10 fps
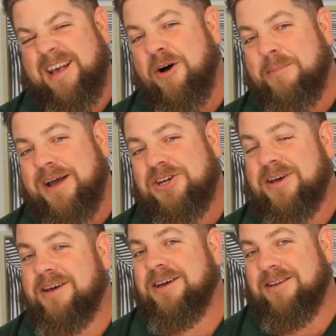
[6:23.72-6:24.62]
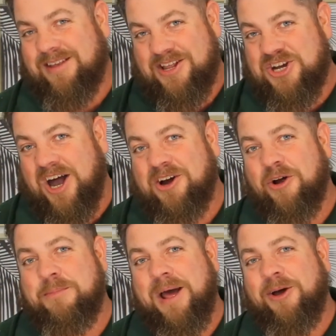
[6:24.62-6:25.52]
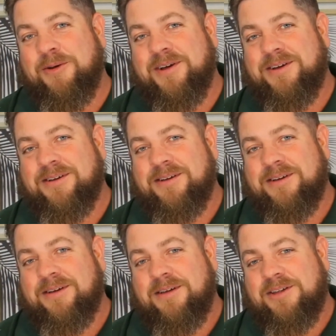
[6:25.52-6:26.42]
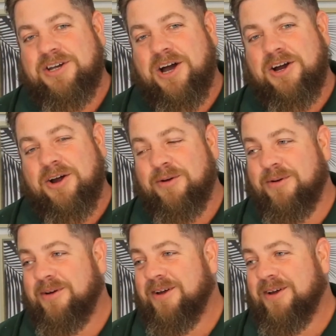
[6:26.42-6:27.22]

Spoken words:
sour mash, you see charcoal mellowed. Charcoal.